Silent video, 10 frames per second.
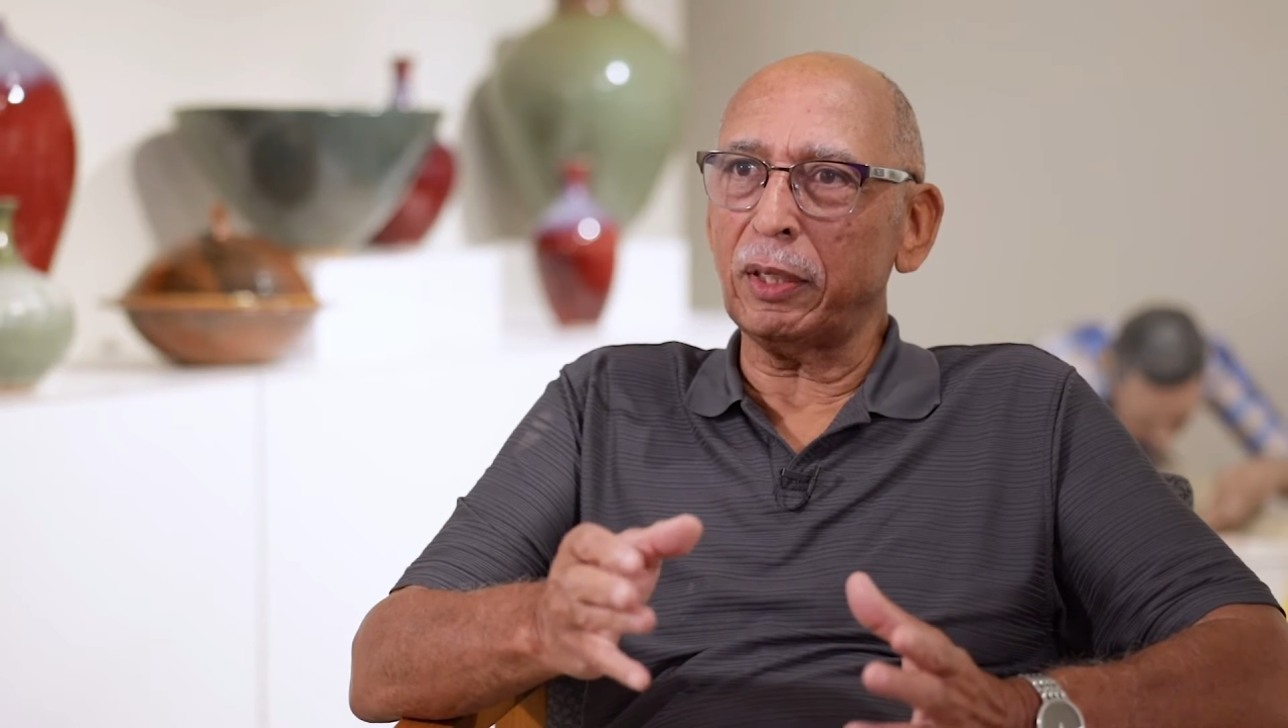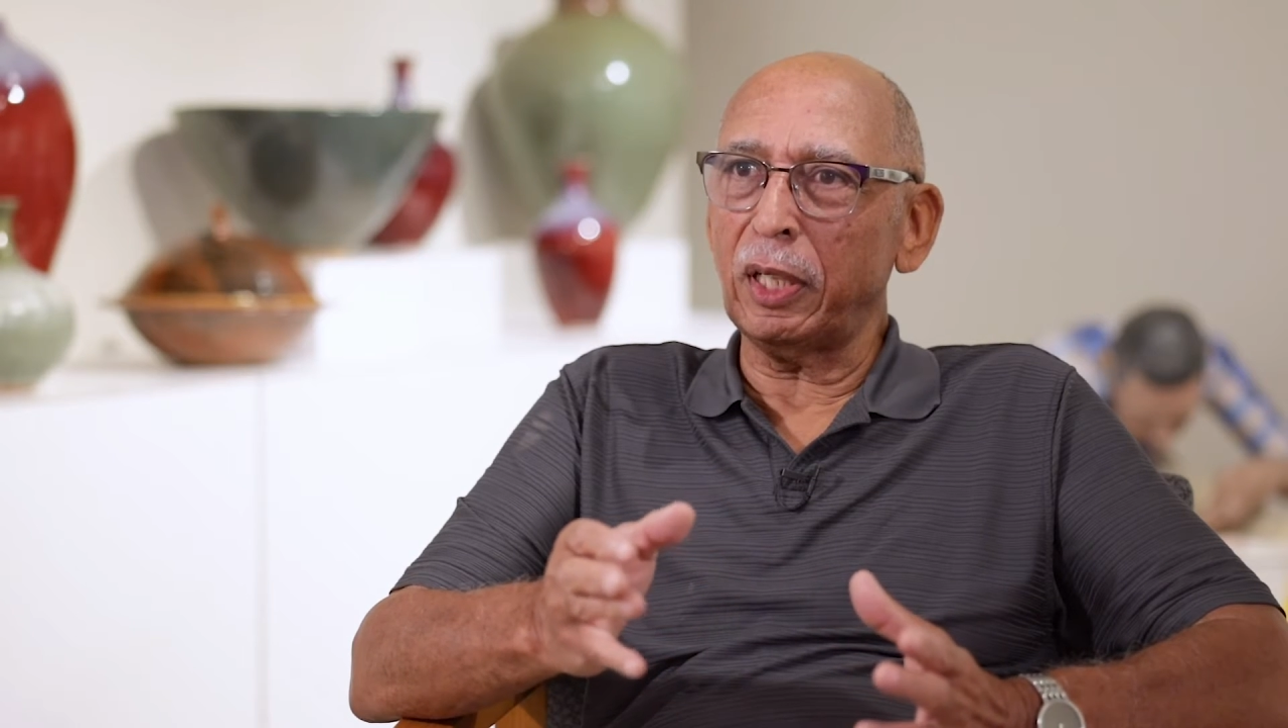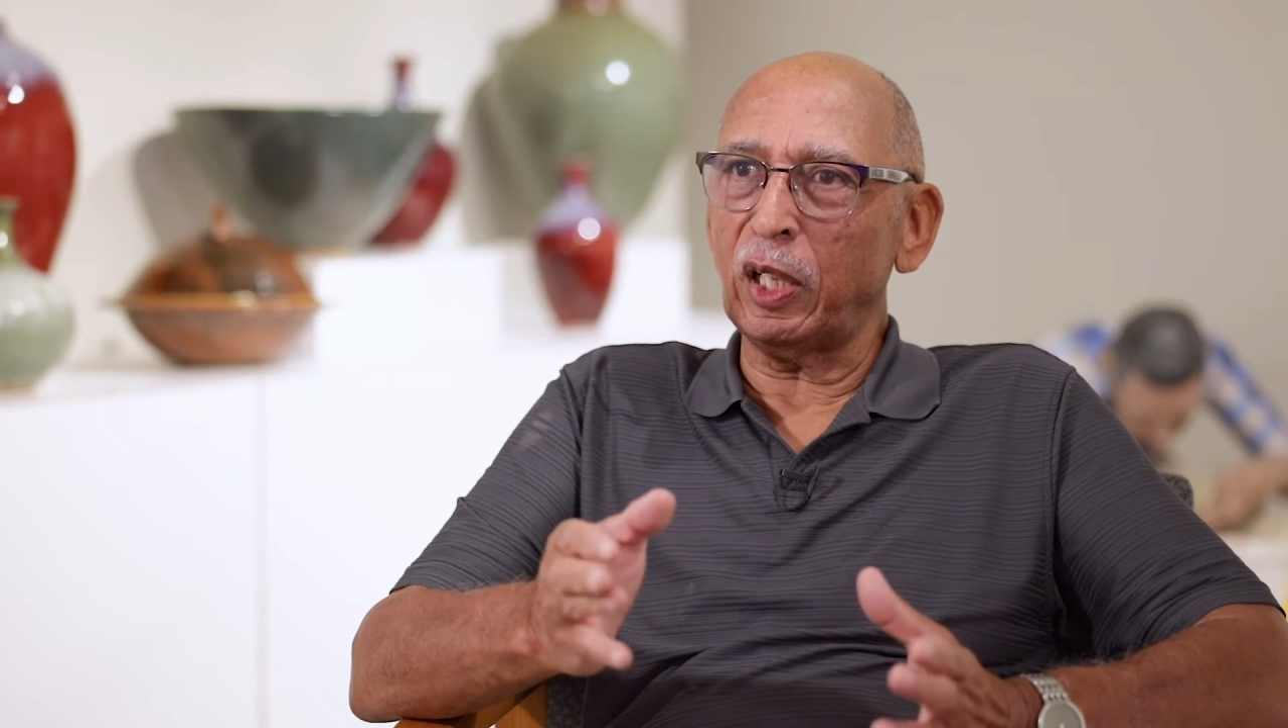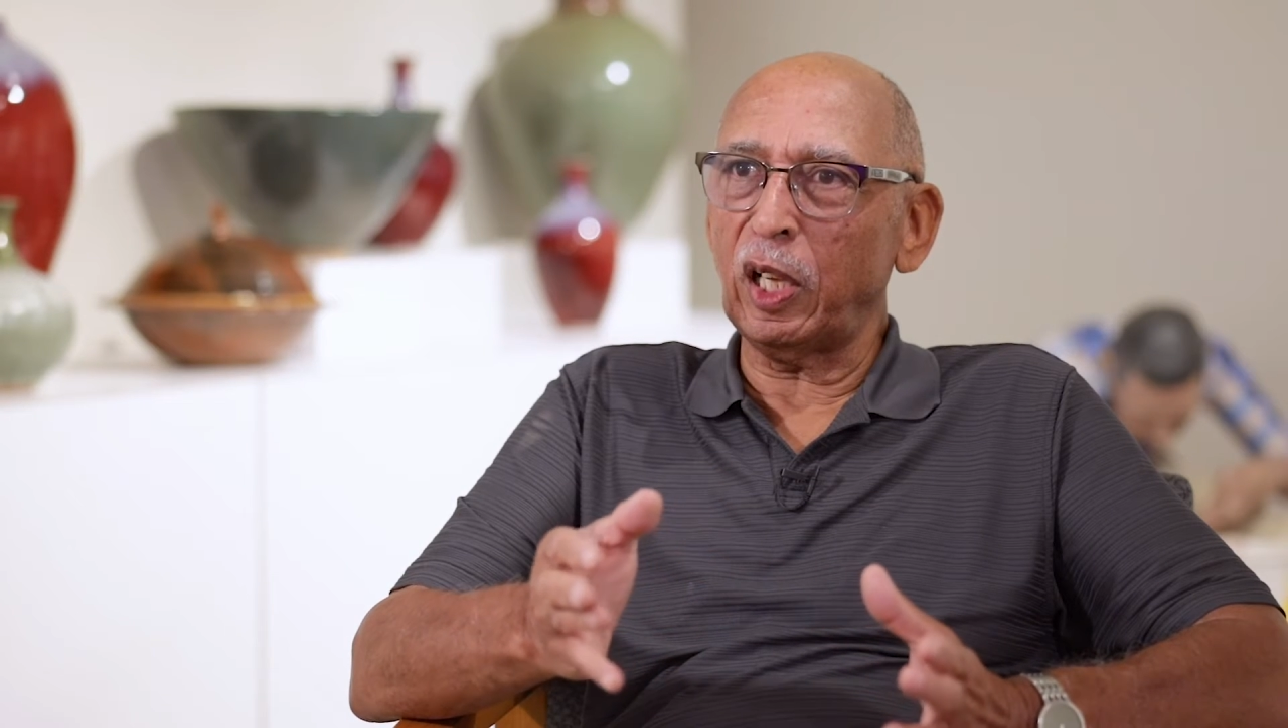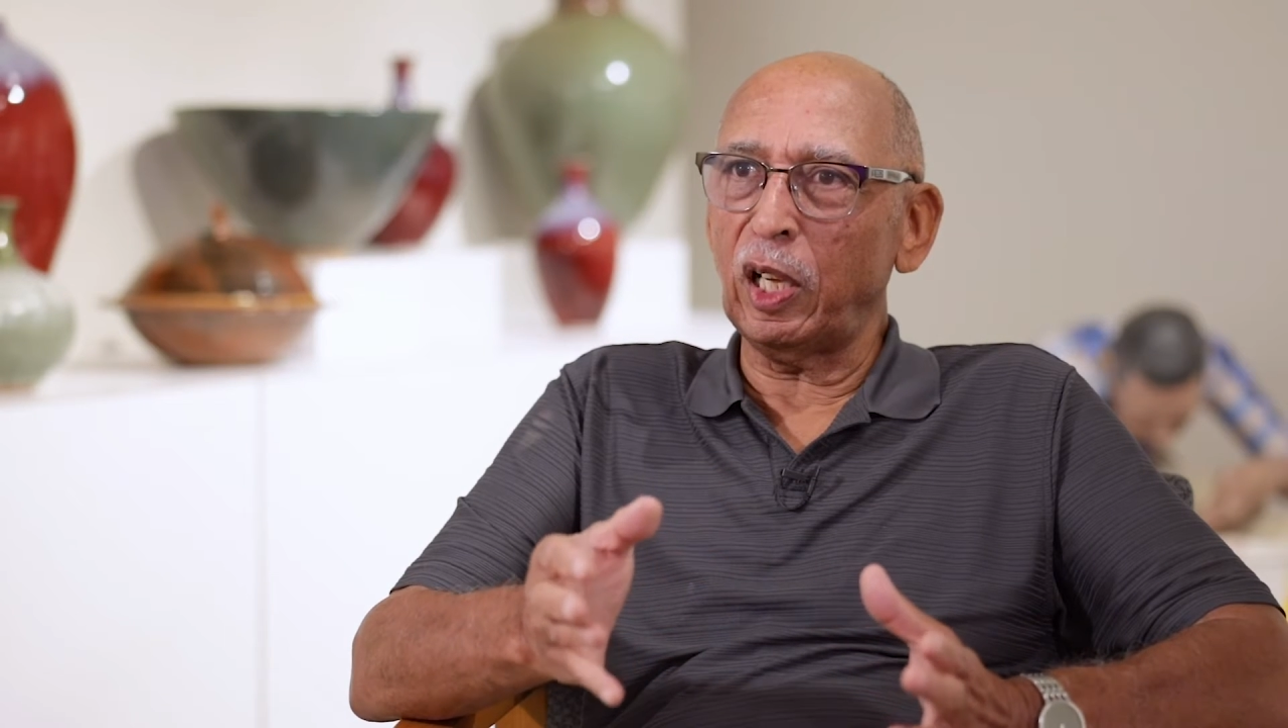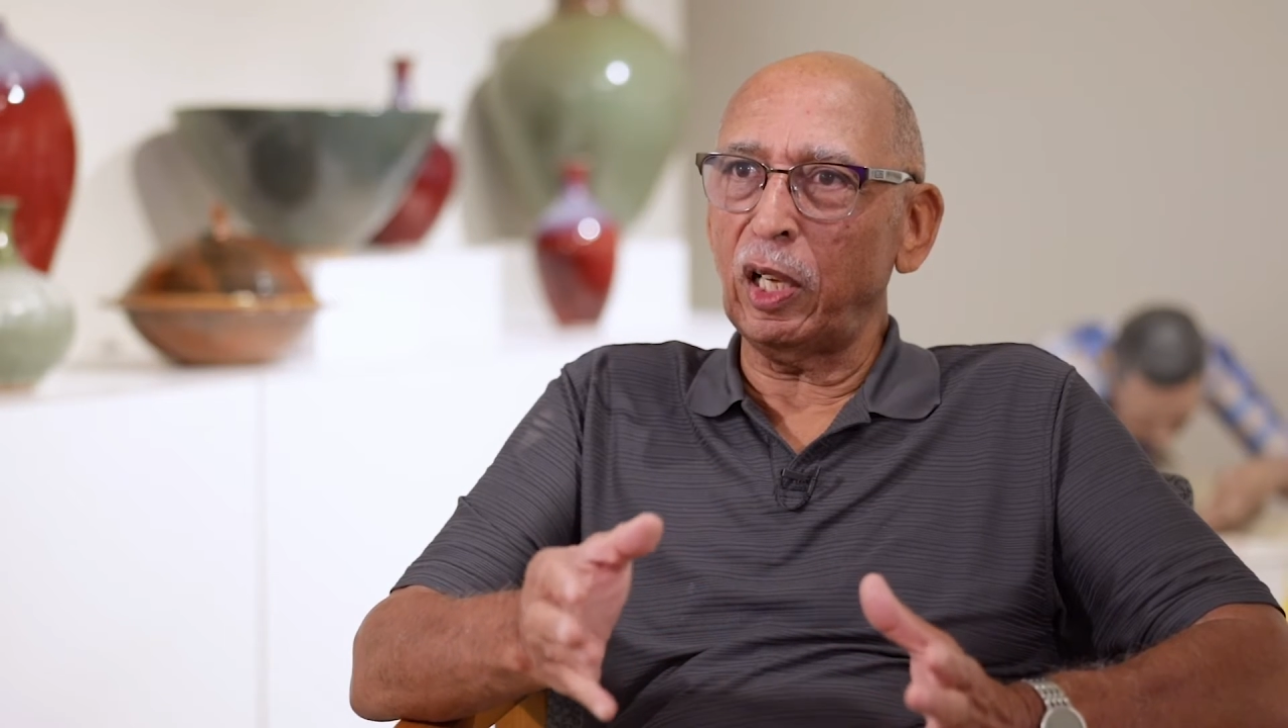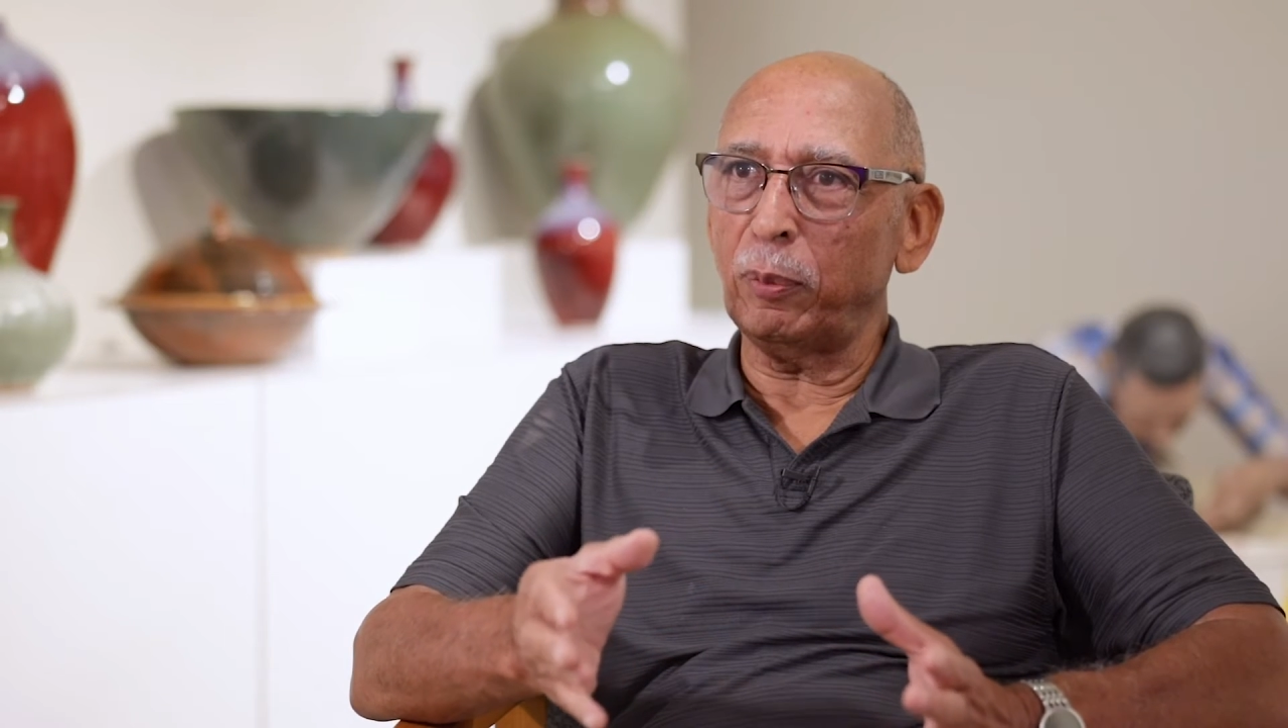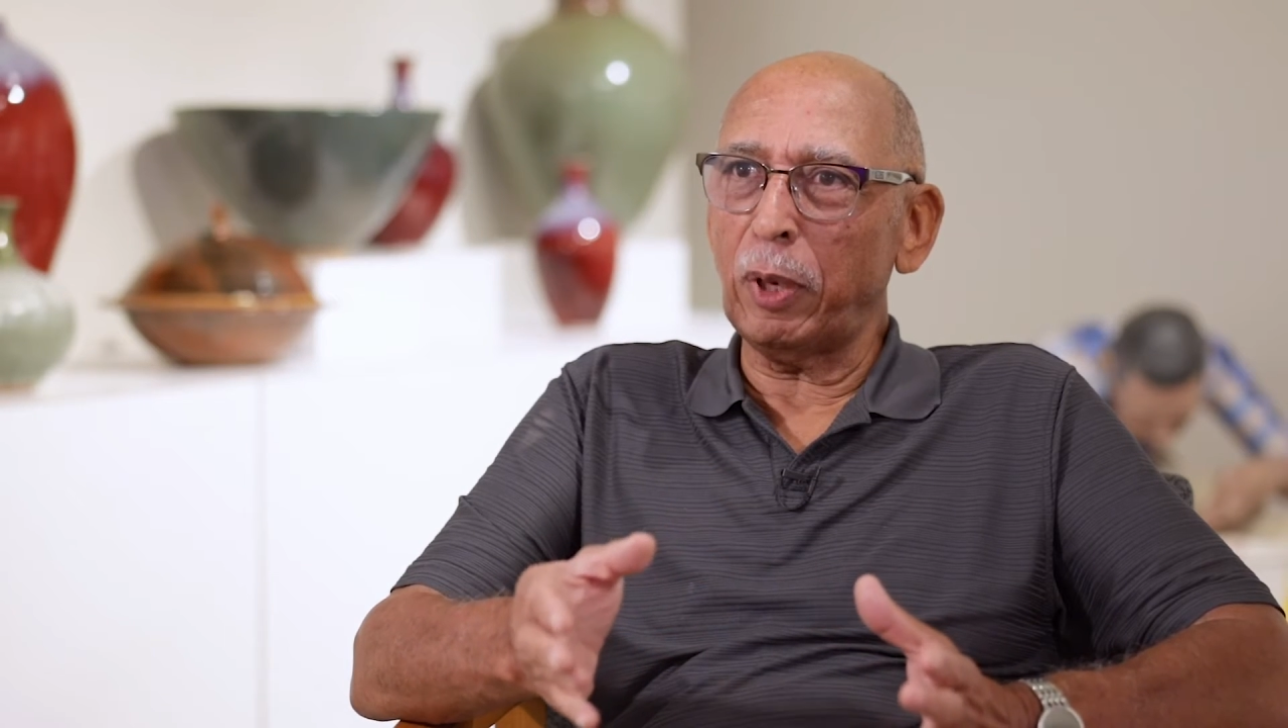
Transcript: the